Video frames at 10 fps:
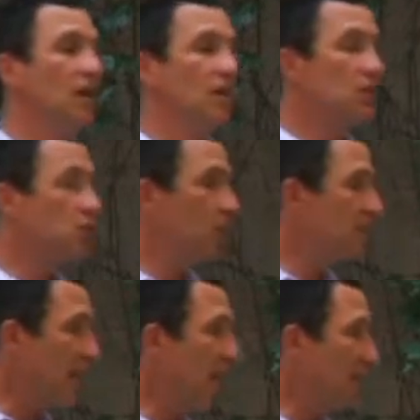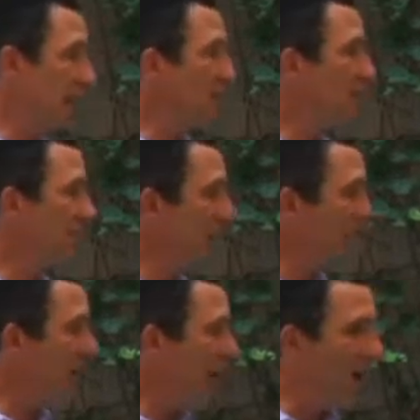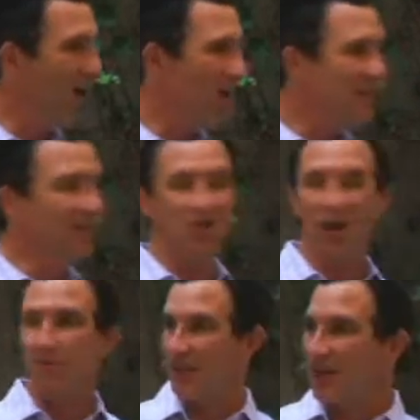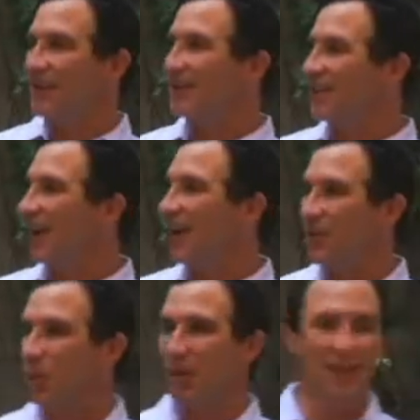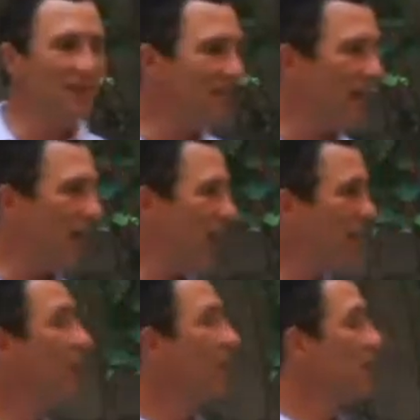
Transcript: the Jordanians figured, oh, let's jump in on the winning side.